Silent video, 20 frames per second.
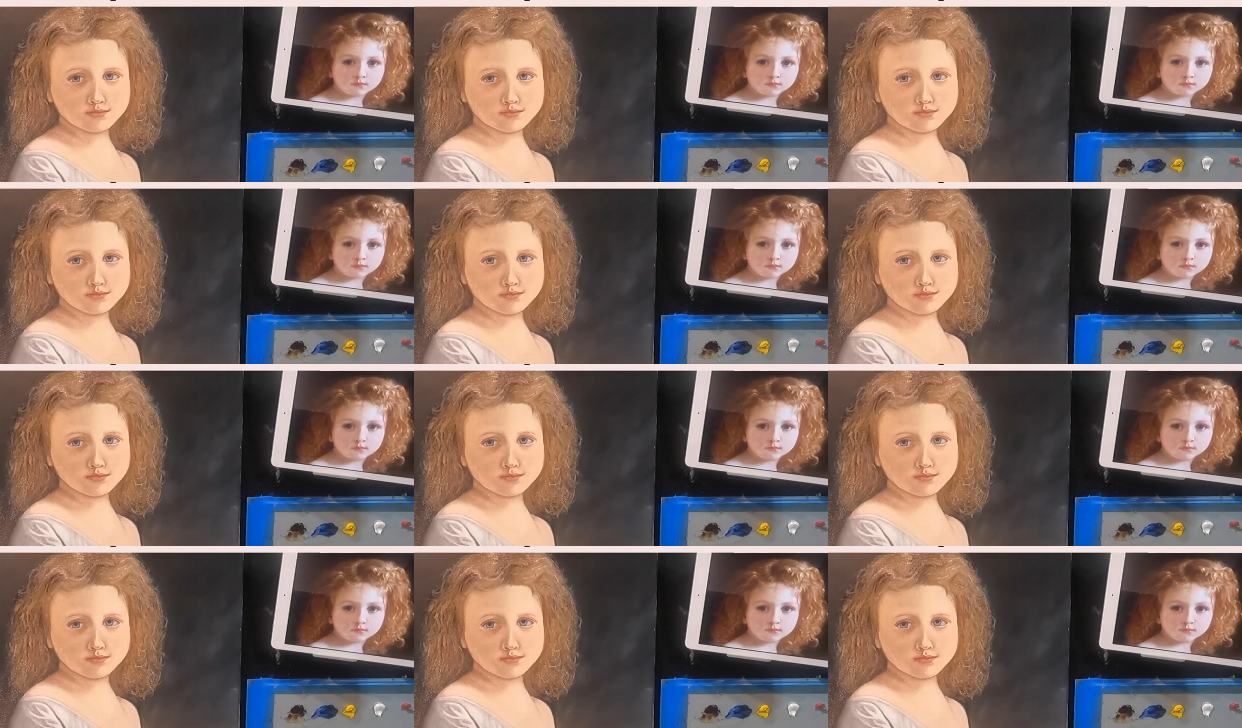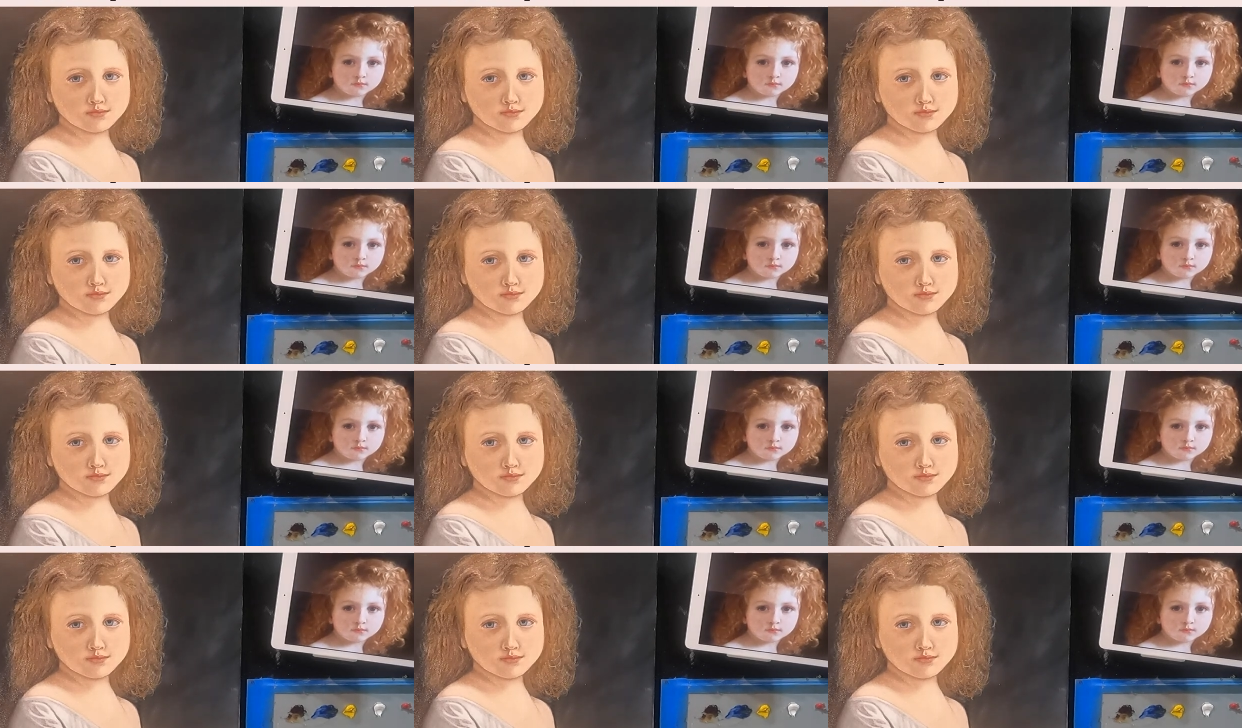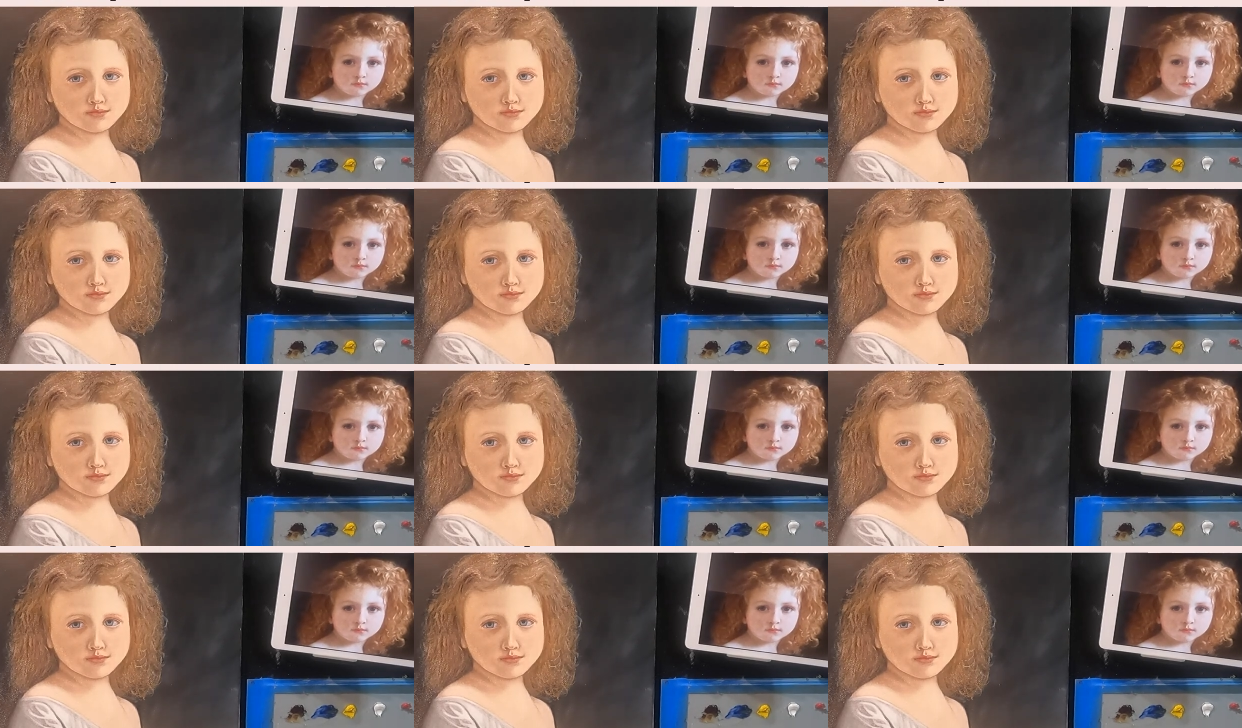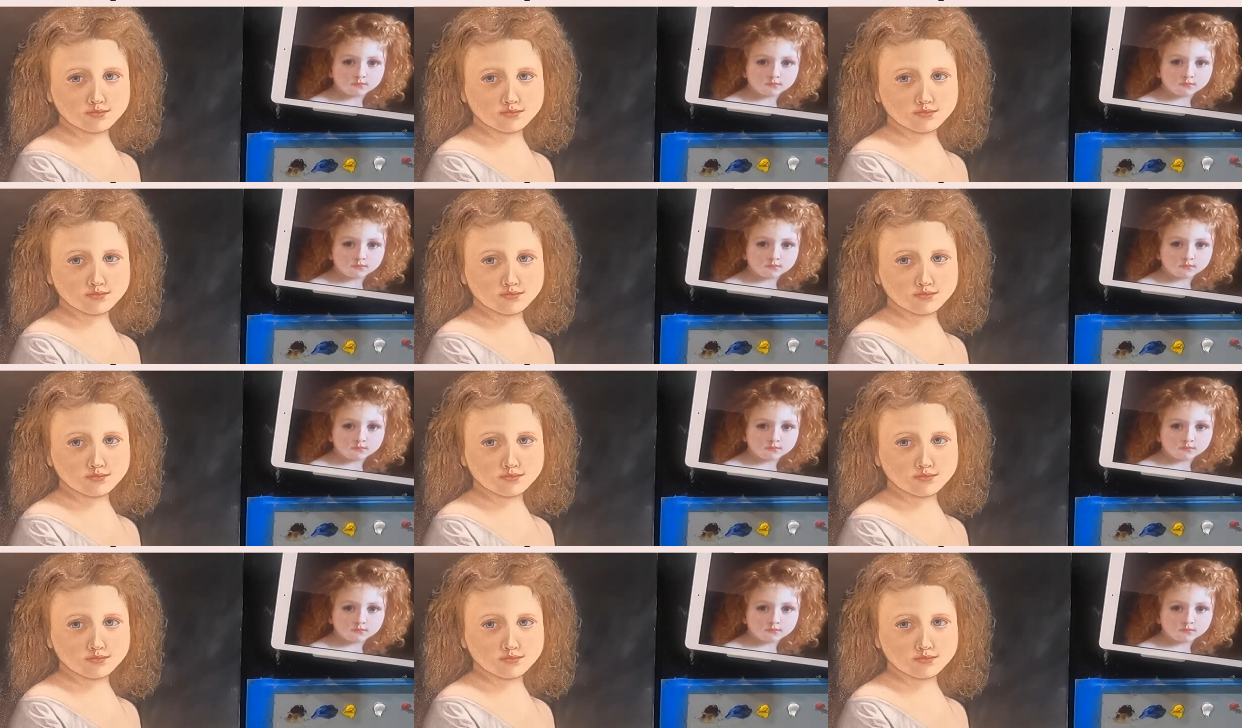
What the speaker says: Nothing is said.